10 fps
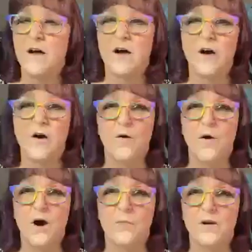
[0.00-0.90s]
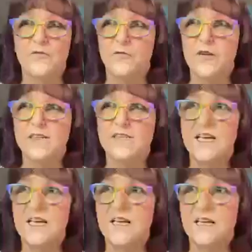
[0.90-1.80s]
Oh, are we
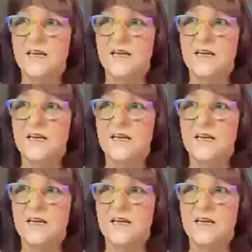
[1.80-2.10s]
freezing?